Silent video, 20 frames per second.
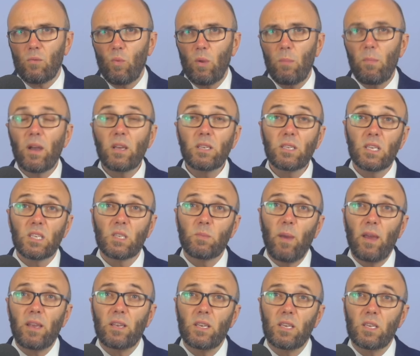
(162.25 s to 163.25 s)
We might
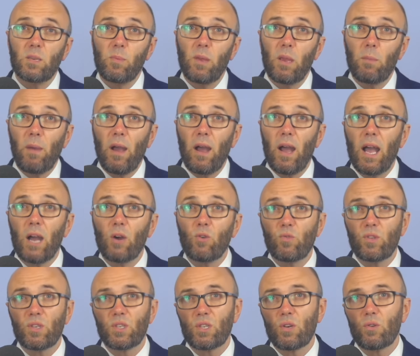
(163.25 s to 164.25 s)
expect it to be about
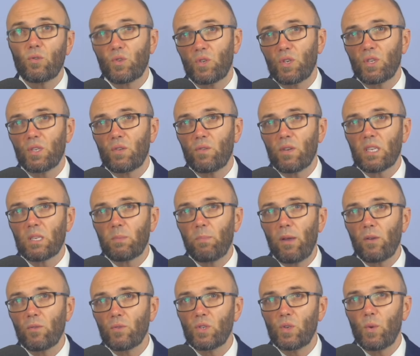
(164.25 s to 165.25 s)
how the soldiers are
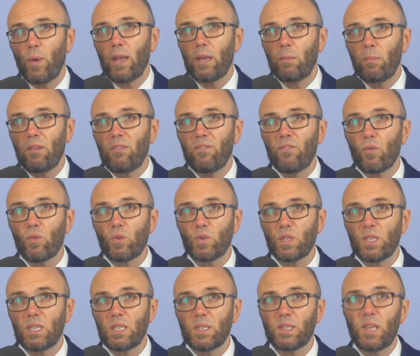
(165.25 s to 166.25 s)
exposed to enemy
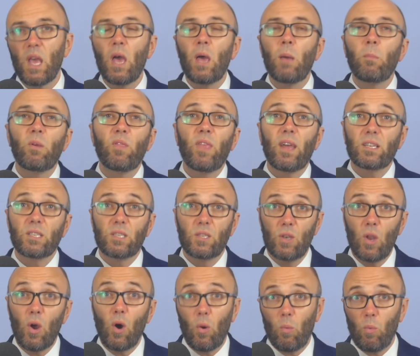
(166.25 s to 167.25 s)
forces, but that's
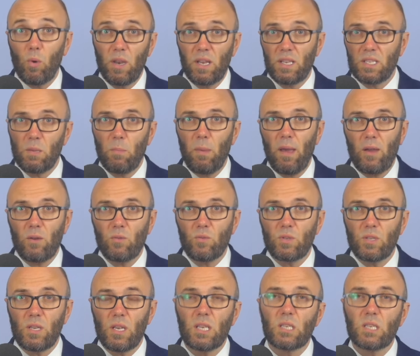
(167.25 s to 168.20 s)
not what it's about.